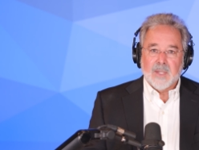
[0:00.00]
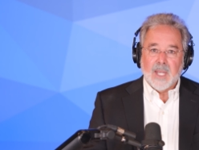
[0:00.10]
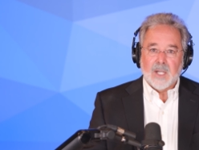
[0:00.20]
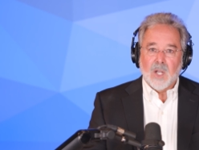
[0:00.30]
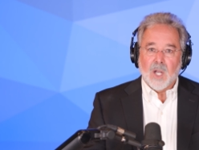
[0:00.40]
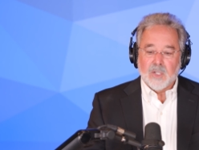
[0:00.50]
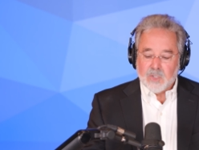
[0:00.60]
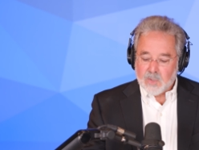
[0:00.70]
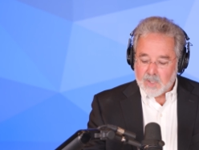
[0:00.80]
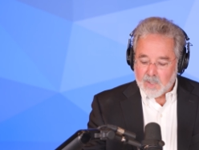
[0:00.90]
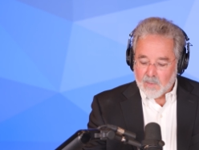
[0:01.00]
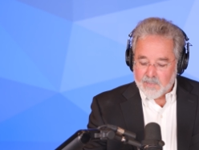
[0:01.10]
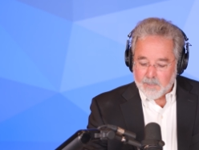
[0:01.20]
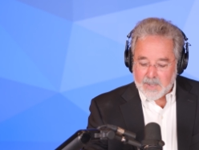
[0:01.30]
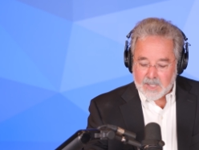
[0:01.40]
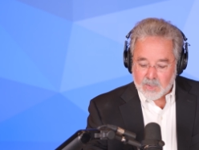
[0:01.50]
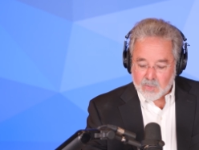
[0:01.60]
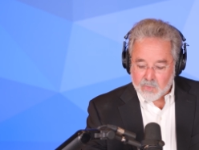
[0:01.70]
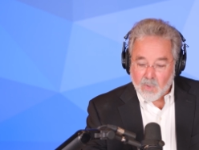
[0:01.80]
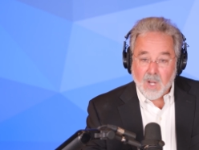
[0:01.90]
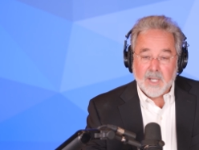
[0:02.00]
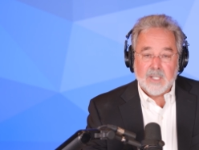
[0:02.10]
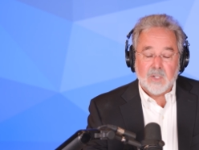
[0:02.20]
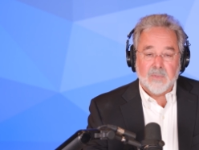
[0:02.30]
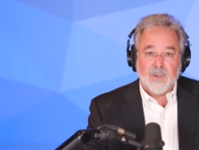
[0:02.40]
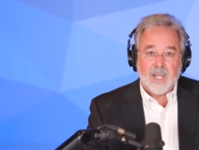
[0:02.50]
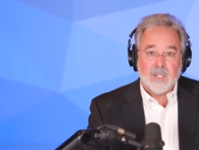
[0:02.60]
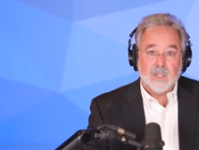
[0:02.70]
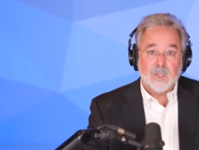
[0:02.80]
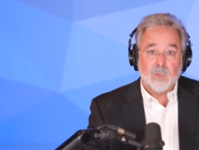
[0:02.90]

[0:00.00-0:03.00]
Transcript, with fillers: that caused you to go from being strong in your faith